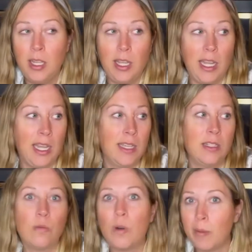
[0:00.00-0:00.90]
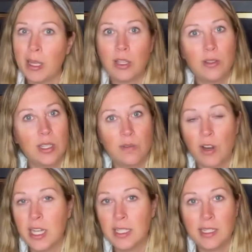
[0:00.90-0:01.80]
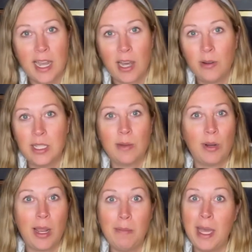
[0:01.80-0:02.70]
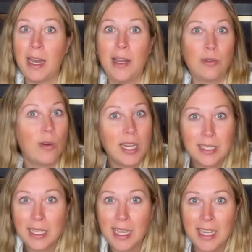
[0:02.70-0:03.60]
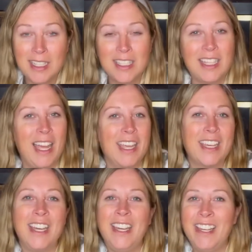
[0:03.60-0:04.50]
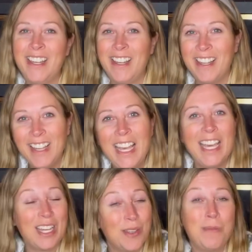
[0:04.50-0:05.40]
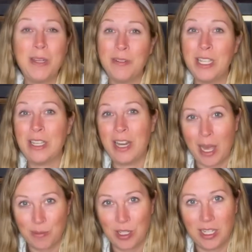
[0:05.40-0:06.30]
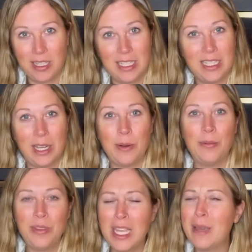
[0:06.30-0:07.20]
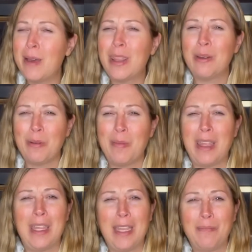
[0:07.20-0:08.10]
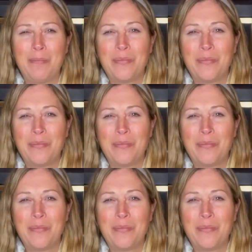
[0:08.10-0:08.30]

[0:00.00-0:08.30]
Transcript: And one of my closest friends now is someone I met on Craigslist. Like, it could be a really good option. So think about the roommate thing.